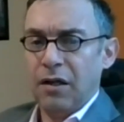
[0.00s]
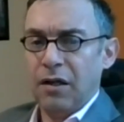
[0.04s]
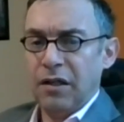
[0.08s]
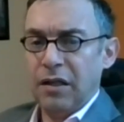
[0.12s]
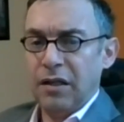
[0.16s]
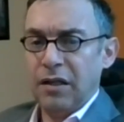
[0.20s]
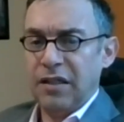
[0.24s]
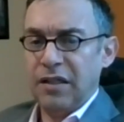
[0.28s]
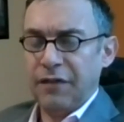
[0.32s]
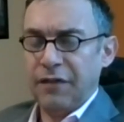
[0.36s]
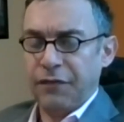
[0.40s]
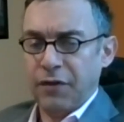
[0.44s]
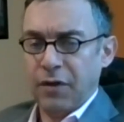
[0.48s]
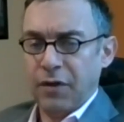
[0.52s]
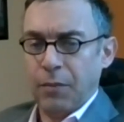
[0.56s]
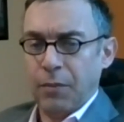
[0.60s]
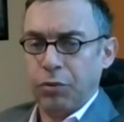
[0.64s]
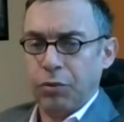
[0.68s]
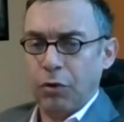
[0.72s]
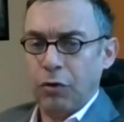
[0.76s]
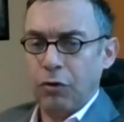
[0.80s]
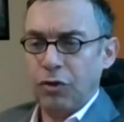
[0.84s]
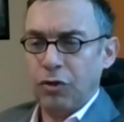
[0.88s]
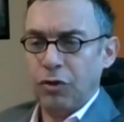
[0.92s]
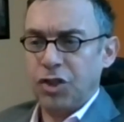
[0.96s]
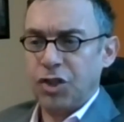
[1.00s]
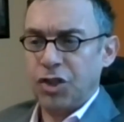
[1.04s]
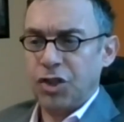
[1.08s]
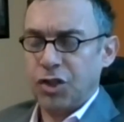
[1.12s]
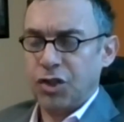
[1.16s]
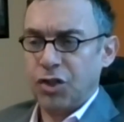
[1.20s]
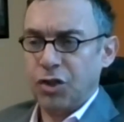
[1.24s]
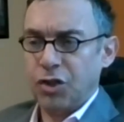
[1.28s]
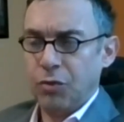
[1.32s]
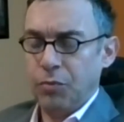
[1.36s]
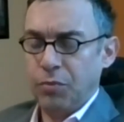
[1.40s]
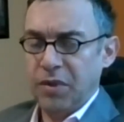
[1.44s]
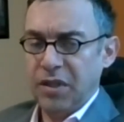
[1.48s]
somewhat different approach
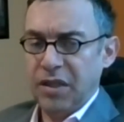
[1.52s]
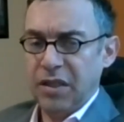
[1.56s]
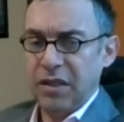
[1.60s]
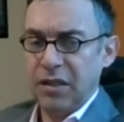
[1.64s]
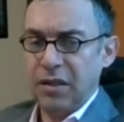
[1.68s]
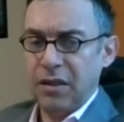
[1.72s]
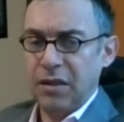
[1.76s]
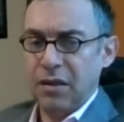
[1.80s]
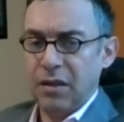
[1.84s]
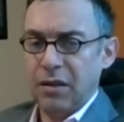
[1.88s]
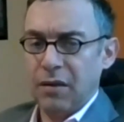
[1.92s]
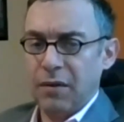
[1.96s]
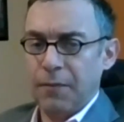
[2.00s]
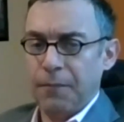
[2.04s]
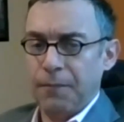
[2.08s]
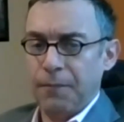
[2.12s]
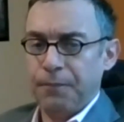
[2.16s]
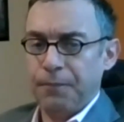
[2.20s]
should be